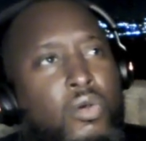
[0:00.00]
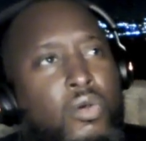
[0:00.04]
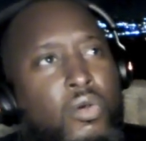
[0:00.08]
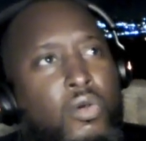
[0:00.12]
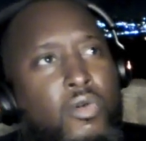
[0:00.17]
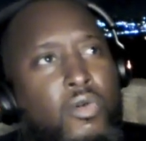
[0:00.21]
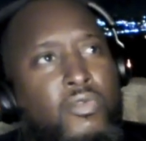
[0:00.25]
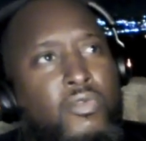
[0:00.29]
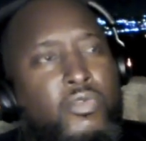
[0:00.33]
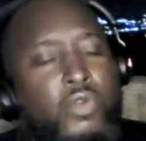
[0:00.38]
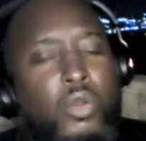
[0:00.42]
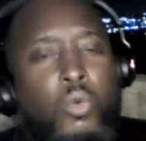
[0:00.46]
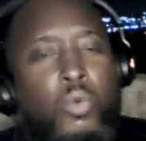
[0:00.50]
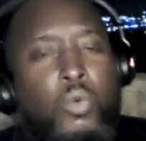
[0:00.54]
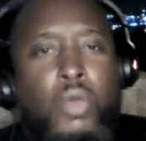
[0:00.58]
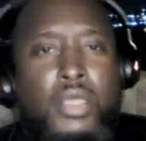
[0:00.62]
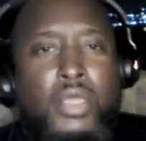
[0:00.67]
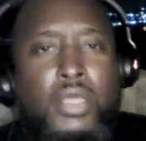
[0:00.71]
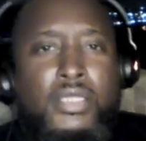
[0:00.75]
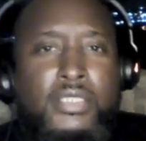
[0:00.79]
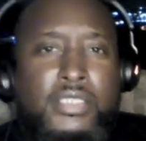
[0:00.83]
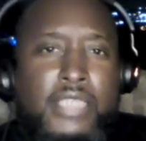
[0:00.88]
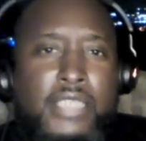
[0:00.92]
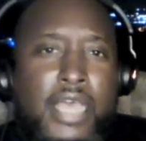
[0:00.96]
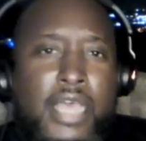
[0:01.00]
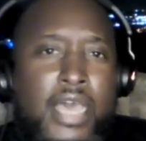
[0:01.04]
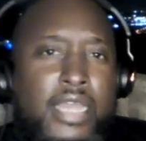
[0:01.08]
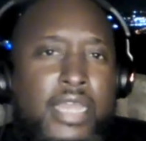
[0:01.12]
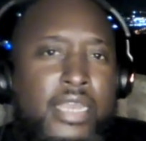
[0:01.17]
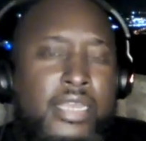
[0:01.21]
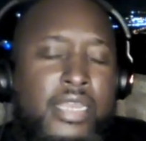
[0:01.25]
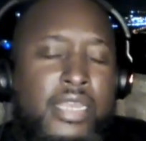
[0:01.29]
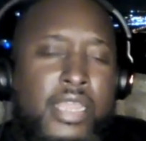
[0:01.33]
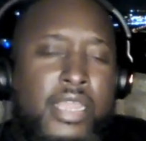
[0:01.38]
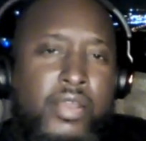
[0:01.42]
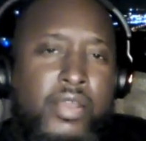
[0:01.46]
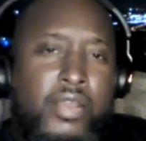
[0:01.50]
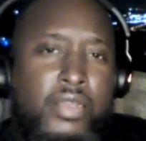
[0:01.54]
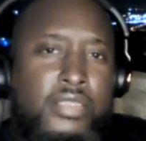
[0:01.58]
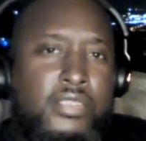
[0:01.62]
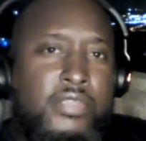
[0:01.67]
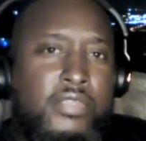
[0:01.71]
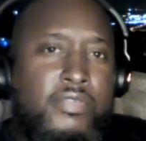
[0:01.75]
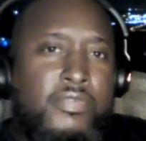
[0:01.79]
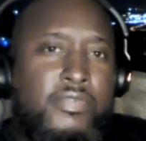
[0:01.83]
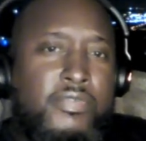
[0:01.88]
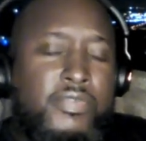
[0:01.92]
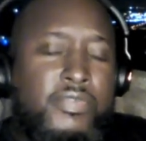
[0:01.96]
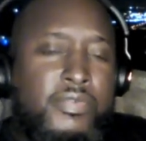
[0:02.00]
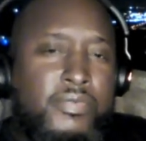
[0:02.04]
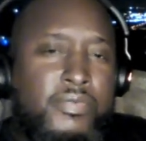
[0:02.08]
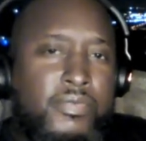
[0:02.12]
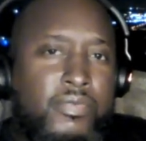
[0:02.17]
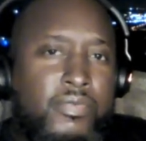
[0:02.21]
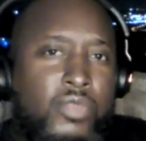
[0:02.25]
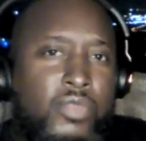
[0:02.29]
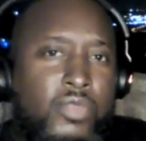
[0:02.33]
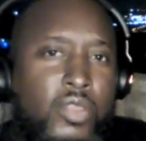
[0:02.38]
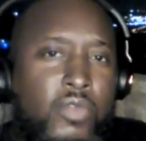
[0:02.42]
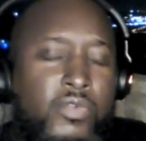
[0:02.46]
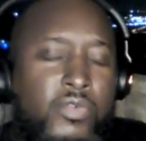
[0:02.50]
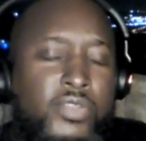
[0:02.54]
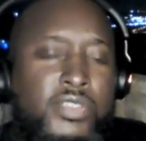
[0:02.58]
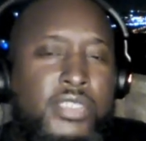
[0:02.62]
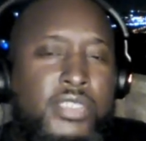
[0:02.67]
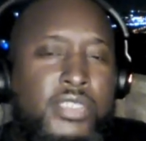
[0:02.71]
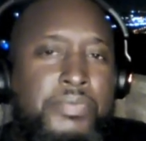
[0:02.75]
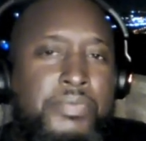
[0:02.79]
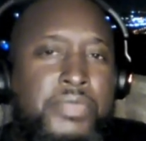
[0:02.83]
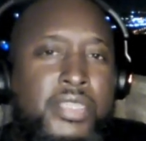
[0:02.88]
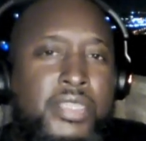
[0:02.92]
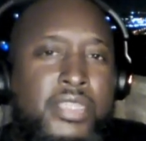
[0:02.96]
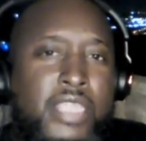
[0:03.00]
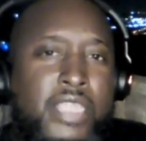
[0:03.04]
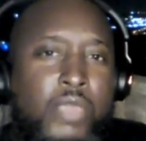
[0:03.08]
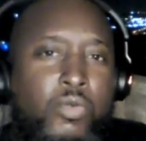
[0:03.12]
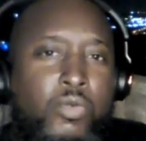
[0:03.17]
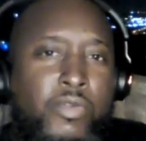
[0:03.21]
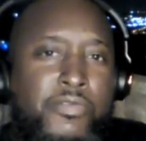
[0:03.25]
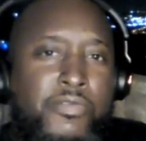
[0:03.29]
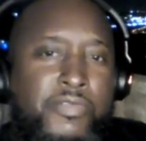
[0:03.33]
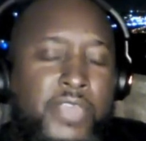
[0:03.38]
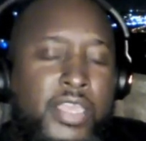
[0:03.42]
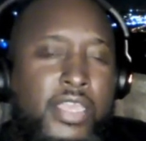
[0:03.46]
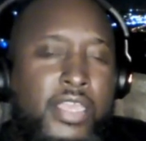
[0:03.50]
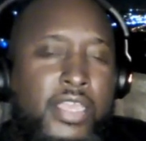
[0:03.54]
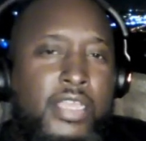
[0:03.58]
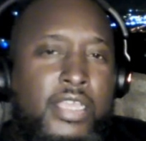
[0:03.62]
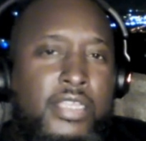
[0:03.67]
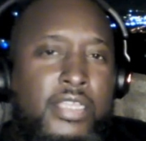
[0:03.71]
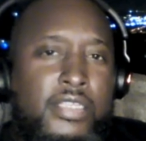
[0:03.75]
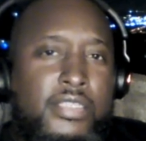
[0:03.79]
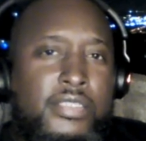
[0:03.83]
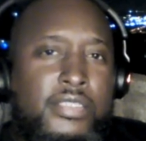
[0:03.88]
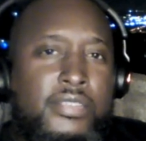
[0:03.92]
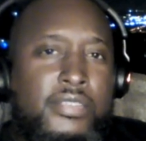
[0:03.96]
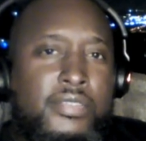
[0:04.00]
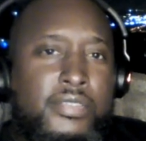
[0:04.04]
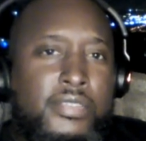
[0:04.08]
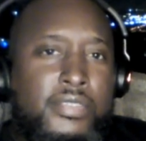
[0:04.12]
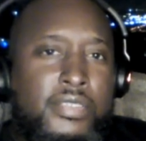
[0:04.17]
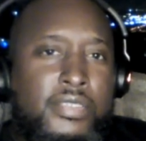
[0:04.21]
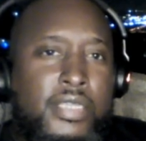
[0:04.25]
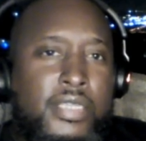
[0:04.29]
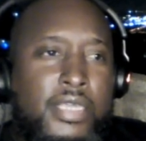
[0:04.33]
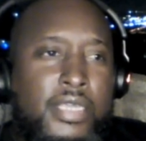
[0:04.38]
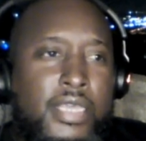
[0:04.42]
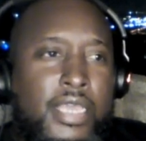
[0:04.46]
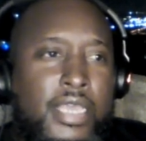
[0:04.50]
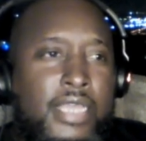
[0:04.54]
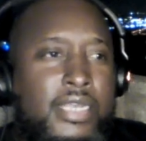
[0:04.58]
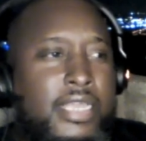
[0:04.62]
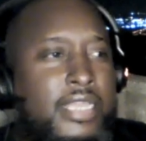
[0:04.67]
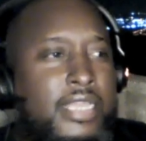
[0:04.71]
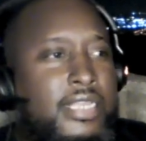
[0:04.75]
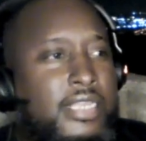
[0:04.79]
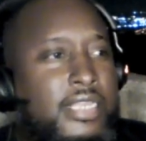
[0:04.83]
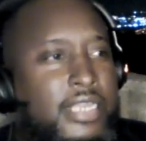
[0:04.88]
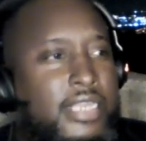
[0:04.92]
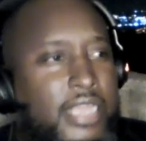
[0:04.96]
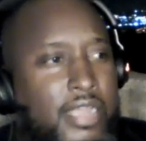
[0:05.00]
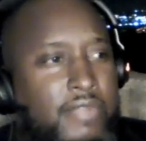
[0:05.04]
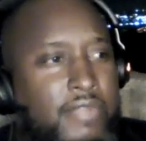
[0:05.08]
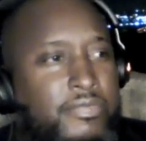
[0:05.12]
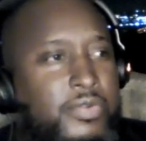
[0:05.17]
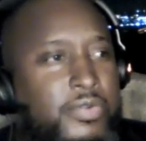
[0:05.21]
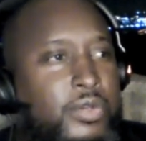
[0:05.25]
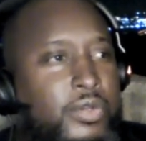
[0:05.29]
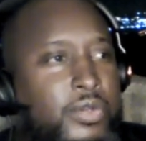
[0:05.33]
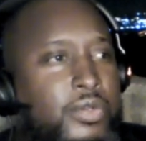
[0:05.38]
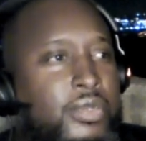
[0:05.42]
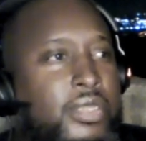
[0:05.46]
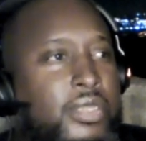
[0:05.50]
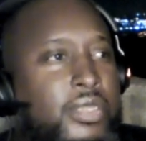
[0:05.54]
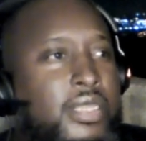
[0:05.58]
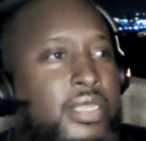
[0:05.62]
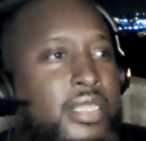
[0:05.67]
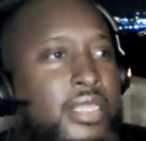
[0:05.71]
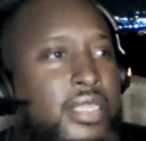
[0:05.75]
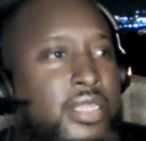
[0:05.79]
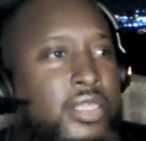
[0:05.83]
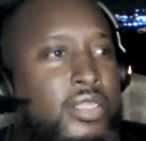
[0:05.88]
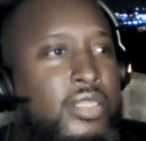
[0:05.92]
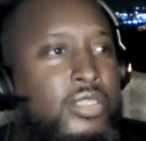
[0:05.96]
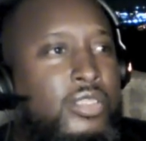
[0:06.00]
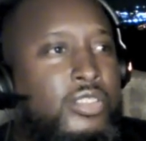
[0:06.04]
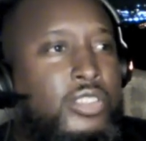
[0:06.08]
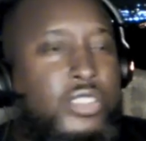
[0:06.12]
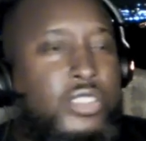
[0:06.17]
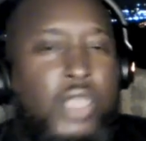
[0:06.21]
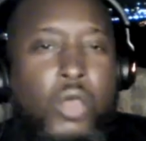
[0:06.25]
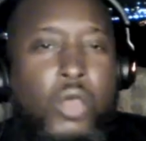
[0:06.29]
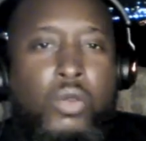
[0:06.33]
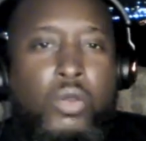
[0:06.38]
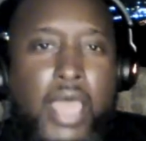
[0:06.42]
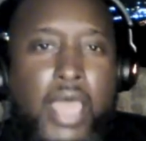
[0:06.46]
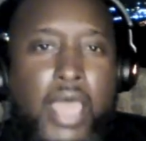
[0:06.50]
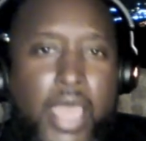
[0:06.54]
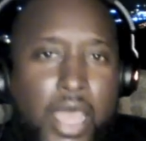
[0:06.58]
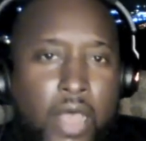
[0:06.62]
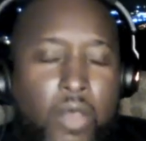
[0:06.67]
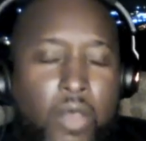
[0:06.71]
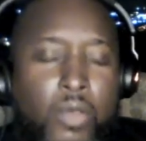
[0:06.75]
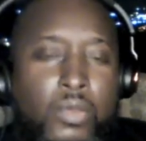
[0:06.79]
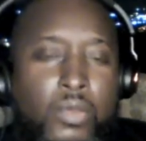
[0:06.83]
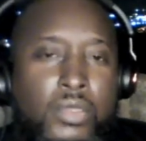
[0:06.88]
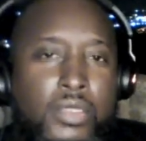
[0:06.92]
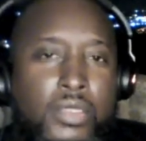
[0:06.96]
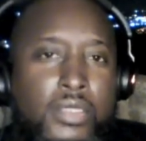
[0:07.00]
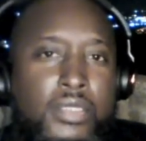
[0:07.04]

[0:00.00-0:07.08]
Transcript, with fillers: over a one-sided narrative, over something they were fed, and they never sought out